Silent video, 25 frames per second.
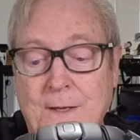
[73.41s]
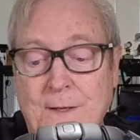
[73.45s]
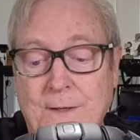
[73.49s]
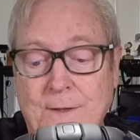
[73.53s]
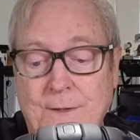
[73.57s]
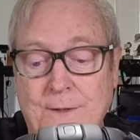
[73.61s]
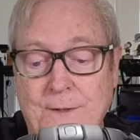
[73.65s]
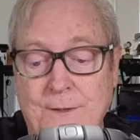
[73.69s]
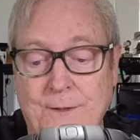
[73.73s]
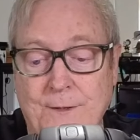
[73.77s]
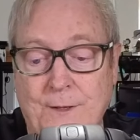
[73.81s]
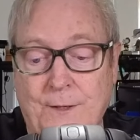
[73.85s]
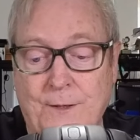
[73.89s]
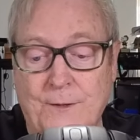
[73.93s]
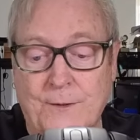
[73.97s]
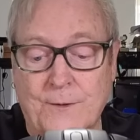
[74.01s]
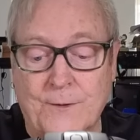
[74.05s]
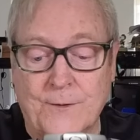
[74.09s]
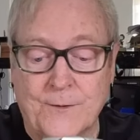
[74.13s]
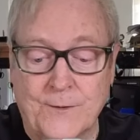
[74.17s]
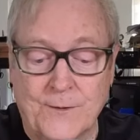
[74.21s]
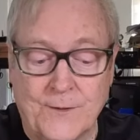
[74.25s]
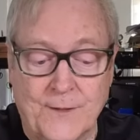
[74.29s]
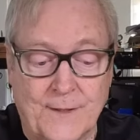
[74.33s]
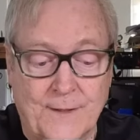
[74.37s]

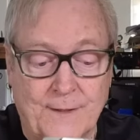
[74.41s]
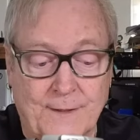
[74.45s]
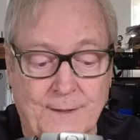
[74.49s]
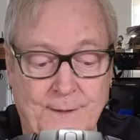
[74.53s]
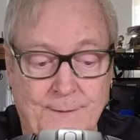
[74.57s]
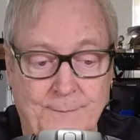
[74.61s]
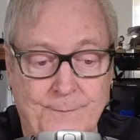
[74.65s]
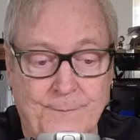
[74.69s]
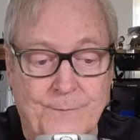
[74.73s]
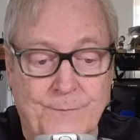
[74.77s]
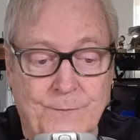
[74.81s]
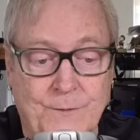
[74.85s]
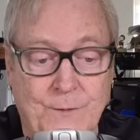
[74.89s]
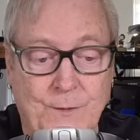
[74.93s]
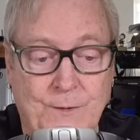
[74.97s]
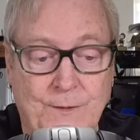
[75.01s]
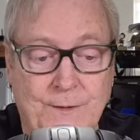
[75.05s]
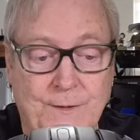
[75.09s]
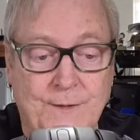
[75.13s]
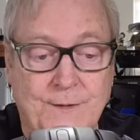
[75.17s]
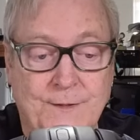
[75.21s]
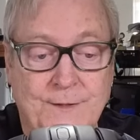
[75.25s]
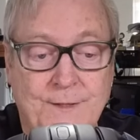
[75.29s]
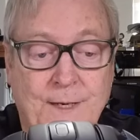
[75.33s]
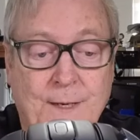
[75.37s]
So during
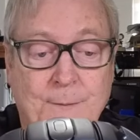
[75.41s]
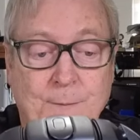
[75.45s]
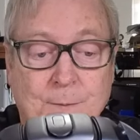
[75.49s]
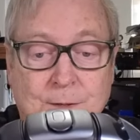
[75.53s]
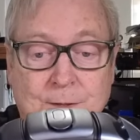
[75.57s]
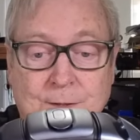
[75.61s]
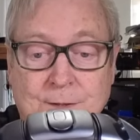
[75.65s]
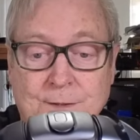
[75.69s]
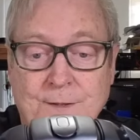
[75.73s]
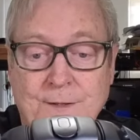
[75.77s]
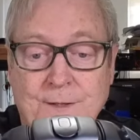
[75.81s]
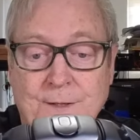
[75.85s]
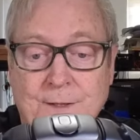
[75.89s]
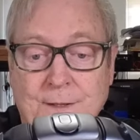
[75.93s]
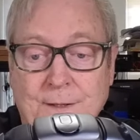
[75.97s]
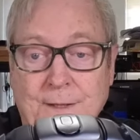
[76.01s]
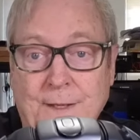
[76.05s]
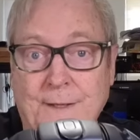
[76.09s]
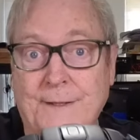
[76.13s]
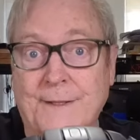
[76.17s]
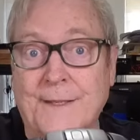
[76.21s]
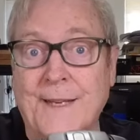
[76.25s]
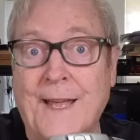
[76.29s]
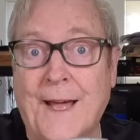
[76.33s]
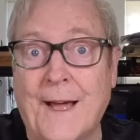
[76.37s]
the summers,
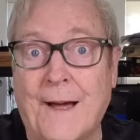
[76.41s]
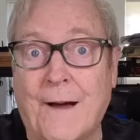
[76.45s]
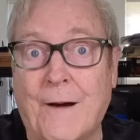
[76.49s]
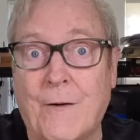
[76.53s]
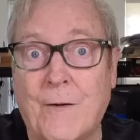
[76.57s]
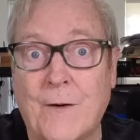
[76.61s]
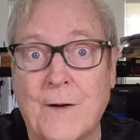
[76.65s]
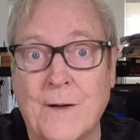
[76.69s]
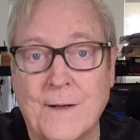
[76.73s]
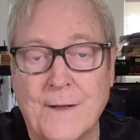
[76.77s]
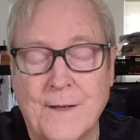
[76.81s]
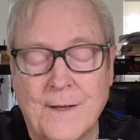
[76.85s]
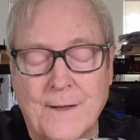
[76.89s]
like now,